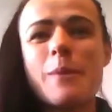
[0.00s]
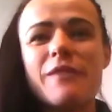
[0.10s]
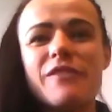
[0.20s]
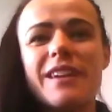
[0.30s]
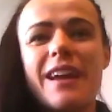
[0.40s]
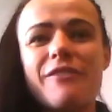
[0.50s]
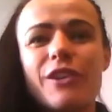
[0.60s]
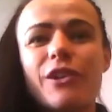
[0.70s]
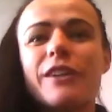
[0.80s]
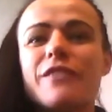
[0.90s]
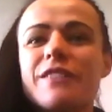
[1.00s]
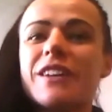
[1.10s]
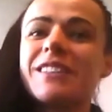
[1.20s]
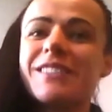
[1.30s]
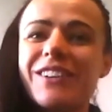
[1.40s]
The FAI
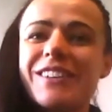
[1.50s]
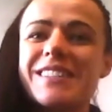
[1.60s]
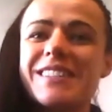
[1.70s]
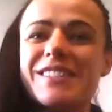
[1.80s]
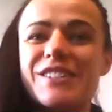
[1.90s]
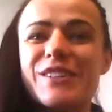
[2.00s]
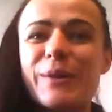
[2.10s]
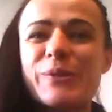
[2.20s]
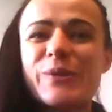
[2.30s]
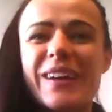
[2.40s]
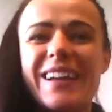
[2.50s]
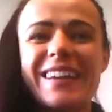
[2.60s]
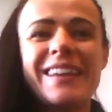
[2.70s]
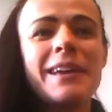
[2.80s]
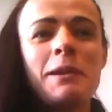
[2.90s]
Aviva Soccer Sisters tops as well,
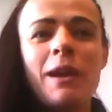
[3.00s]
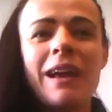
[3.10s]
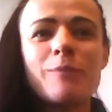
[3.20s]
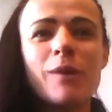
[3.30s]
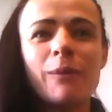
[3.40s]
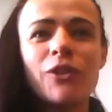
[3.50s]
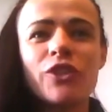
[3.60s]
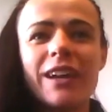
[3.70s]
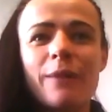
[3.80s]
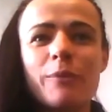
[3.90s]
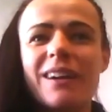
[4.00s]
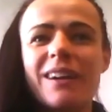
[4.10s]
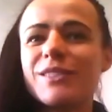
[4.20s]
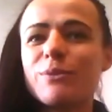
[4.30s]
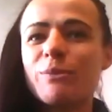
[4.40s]
and I might try getting my
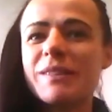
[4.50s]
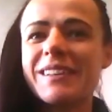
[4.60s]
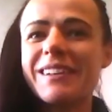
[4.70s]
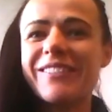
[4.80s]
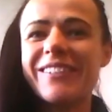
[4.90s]
hands in them myself.